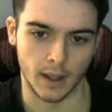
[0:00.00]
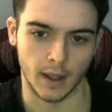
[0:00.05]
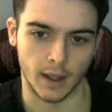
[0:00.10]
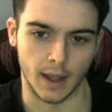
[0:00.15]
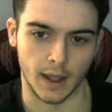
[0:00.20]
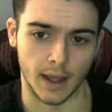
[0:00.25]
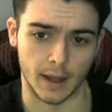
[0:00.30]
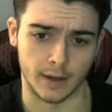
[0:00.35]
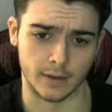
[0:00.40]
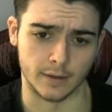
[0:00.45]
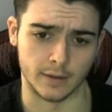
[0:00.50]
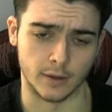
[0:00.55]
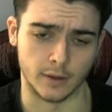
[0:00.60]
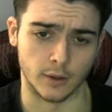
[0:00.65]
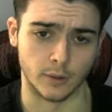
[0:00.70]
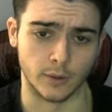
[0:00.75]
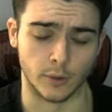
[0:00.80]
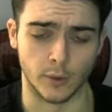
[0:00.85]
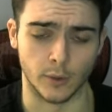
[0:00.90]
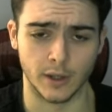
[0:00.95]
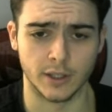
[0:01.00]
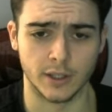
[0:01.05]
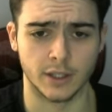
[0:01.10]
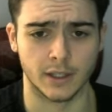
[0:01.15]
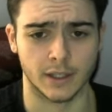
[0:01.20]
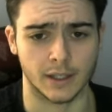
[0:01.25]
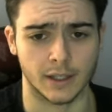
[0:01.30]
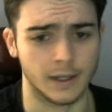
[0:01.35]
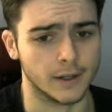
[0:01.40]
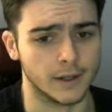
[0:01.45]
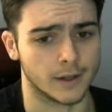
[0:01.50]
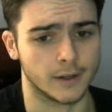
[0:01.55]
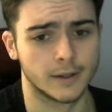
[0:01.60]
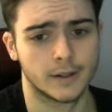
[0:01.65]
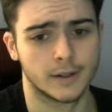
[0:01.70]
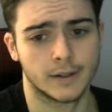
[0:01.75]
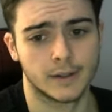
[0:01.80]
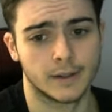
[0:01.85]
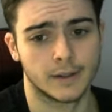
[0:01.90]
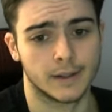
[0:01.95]
And so the question here
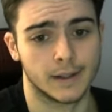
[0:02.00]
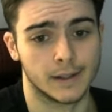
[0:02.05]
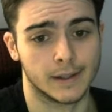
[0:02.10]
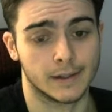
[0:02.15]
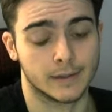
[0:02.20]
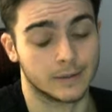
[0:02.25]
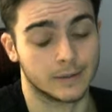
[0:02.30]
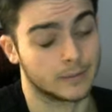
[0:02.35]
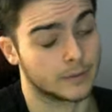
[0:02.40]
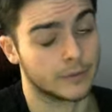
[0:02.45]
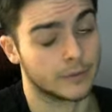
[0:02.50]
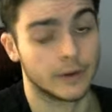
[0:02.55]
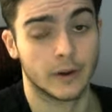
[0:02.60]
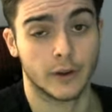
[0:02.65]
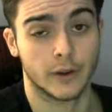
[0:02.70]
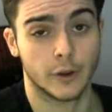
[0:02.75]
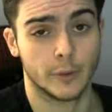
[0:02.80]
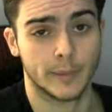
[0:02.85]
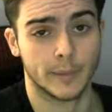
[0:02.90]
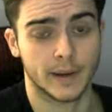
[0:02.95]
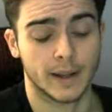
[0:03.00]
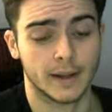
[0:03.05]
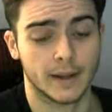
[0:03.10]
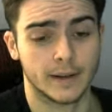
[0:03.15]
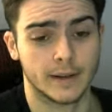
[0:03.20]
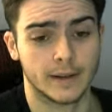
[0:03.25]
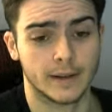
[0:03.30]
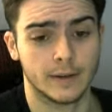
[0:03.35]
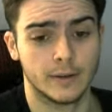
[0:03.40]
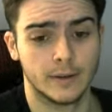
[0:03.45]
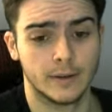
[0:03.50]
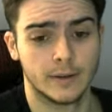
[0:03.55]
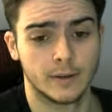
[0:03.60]
is, it's very open-ended.